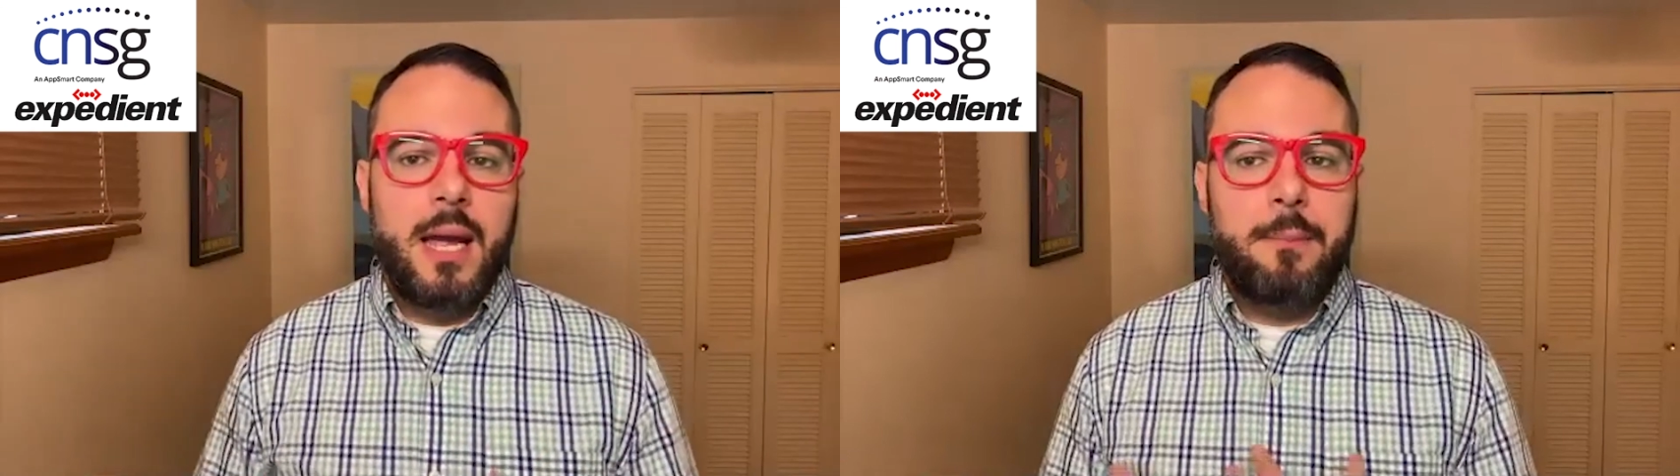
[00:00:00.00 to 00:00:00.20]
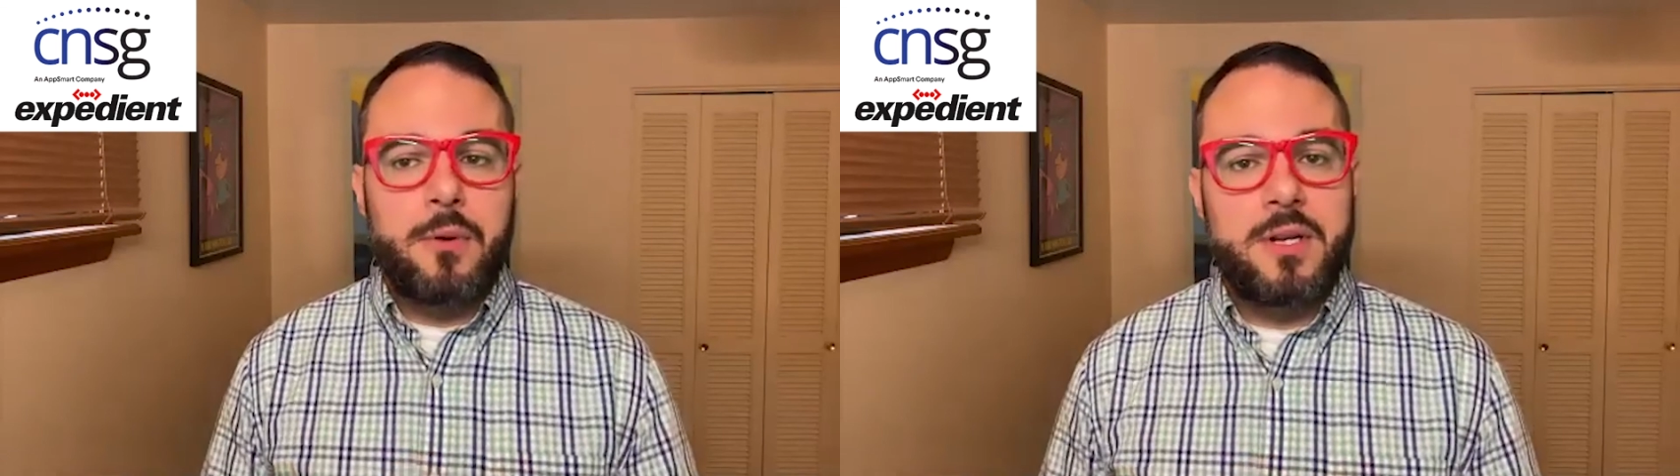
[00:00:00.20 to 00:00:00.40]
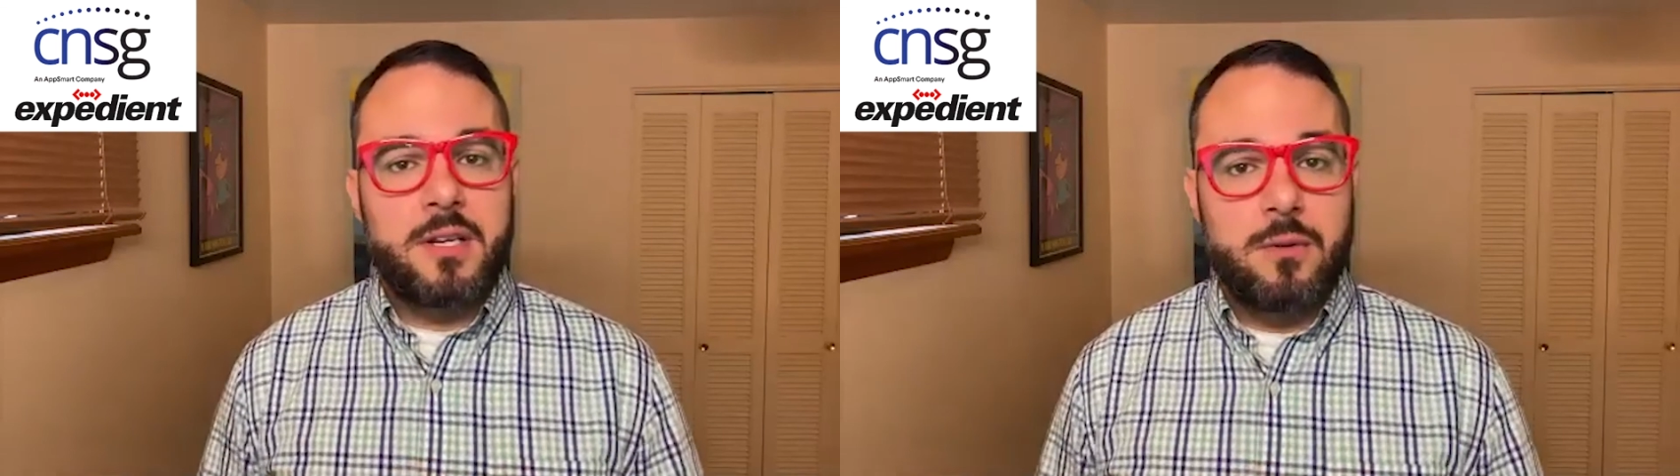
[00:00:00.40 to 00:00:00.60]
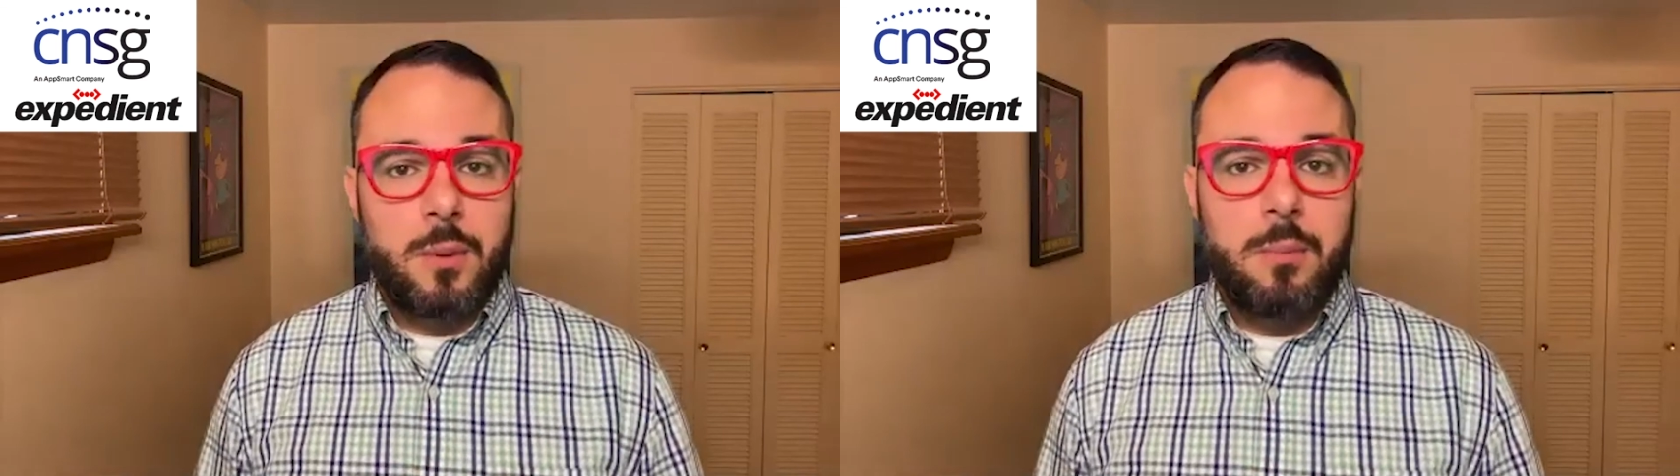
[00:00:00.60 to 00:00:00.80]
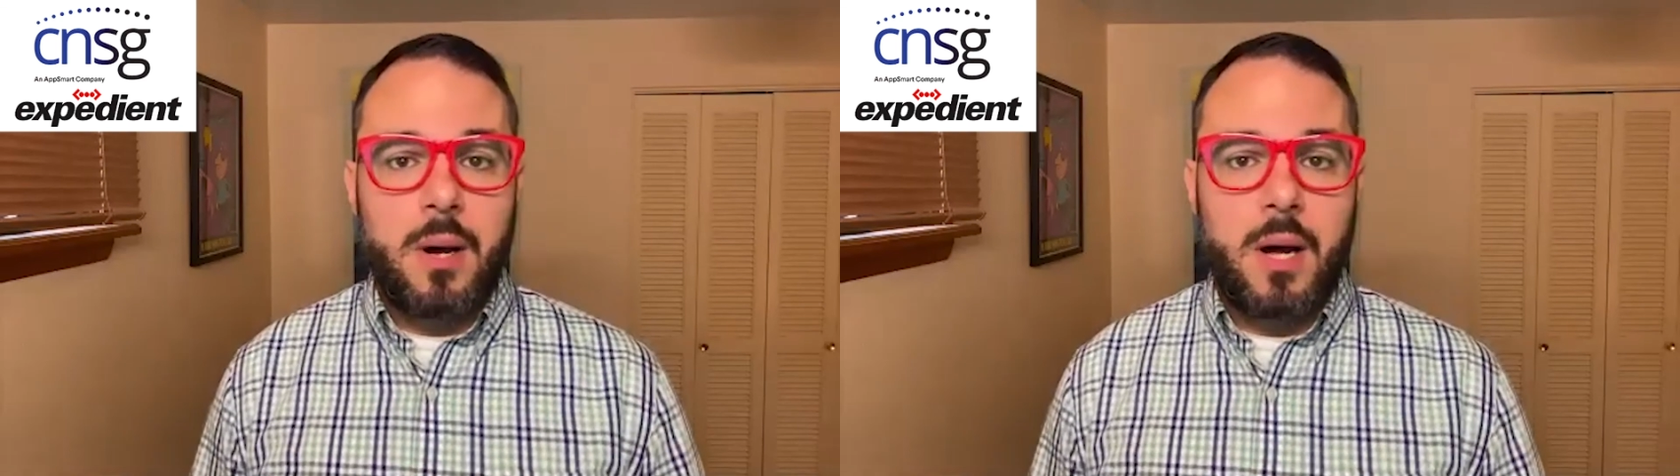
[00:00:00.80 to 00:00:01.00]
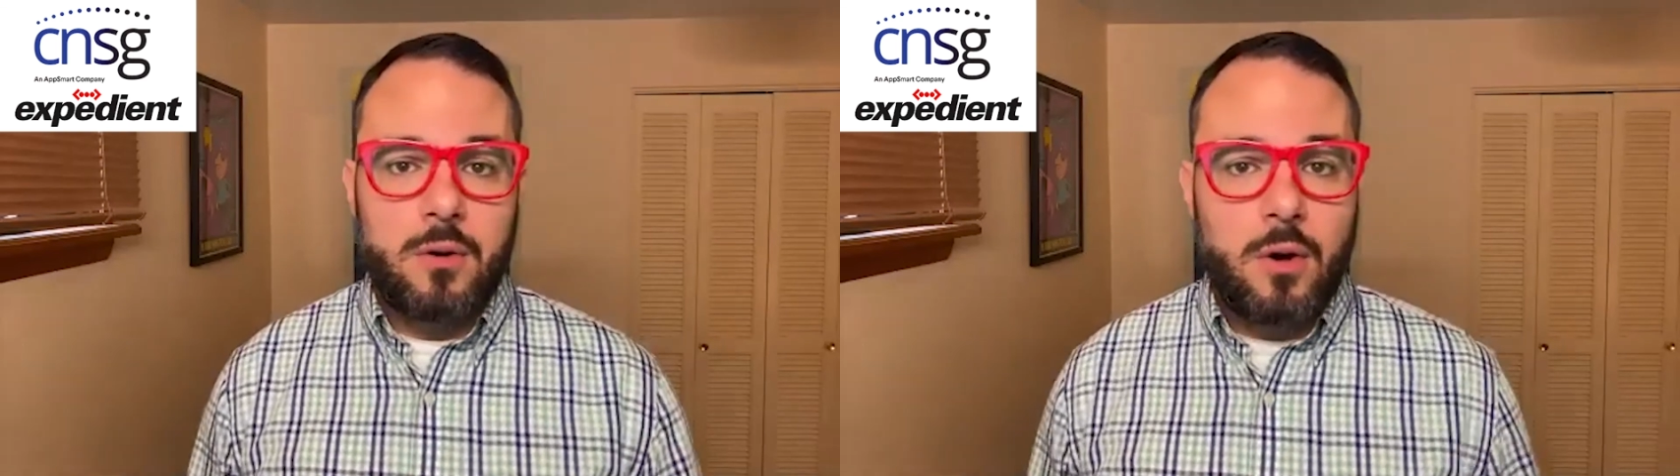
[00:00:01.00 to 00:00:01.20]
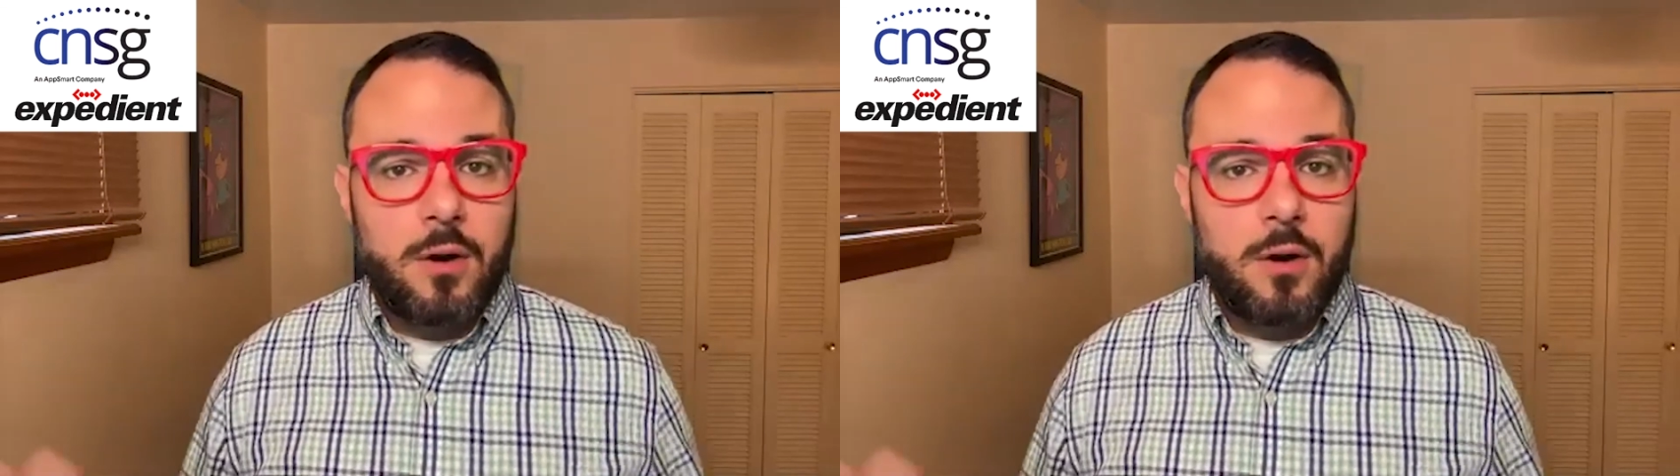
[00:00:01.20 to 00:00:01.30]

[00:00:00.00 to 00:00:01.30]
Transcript: a predictable model.